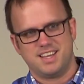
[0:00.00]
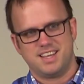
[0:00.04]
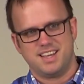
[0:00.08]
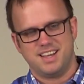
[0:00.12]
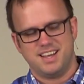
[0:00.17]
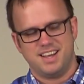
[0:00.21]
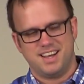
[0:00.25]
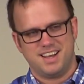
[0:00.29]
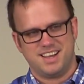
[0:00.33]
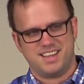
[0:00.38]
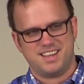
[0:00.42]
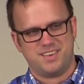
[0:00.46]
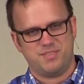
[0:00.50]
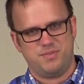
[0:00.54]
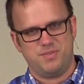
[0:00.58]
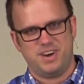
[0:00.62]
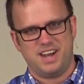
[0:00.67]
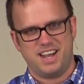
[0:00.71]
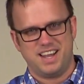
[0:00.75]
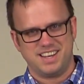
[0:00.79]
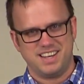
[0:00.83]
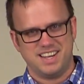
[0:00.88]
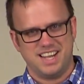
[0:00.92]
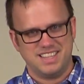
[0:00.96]

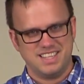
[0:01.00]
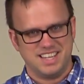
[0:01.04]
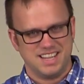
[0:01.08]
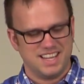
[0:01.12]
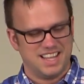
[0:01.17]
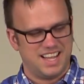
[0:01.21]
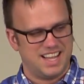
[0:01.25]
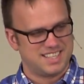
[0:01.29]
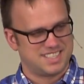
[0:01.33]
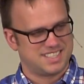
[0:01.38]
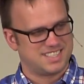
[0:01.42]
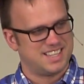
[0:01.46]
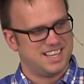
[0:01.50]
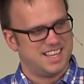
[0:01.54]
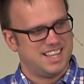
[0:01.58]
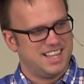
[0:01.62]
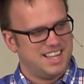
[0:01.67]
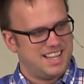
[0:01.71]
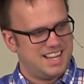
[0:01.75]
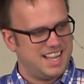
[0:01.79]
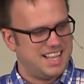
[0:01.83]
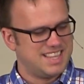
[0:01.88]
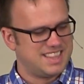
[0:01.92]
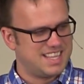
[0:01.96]
But nonetheless,
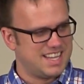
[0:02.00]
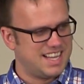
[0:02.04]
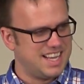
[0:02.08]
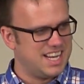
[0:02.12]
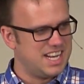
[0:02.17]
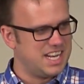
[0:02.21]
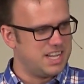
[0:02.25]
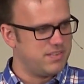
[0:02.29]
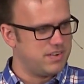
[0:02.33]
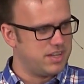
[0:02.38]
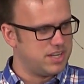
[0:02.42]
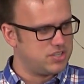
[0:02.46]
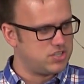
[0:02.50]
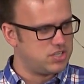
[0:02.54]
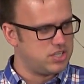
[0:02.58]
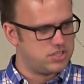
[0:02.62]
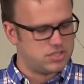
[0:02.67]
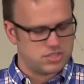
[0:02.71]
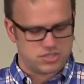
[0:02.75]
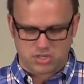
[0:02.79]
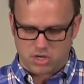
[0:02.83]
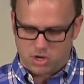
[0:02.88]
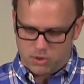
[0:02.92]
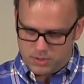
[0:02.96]
at the end of it, she's
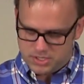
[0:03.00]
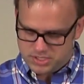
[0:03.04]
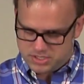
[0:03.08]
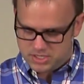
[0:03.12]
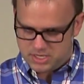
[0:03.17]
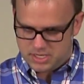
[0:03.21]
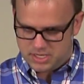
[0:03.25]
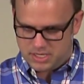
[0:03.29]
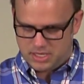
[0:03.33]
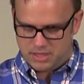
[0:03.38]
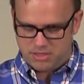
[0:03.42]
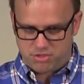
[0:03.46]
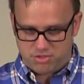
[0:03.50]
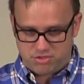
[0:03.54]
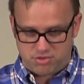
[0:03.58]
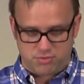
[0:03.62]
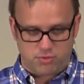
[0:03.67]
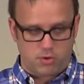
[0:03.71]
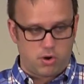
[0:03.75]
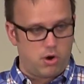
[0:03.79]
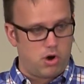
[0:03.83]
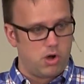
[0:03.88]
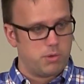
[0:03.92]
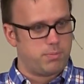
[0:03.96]
just always
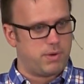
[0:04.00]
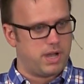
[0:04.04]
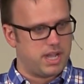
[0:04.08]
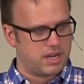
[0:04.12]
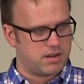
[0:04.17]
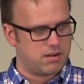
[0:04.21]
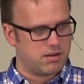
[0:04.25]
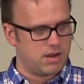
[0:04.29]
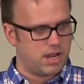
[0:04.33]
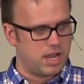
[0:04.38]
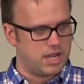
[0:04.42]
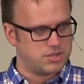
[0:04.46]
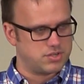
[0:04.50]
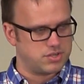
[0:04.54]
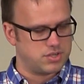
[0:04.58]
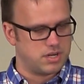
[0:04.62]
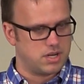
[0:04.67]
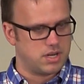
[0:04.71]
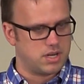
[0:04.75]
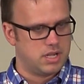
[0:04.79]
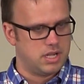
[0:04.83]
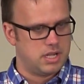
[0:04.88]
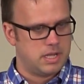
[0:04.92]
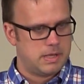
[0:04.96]
enthralled by
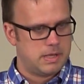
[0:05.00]
creation.